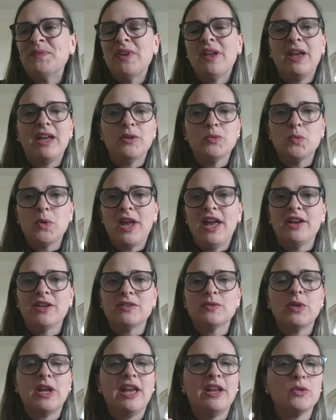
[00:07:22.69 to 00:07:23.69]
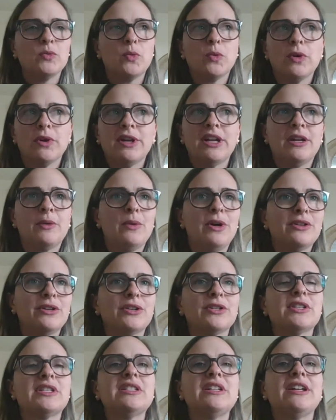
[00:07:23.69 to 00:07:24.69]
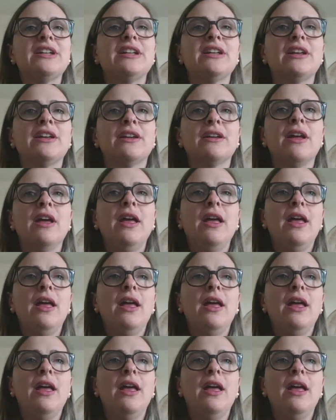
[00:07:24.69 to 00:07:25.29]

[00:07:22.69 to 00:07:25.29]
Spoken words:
and working while you're studying,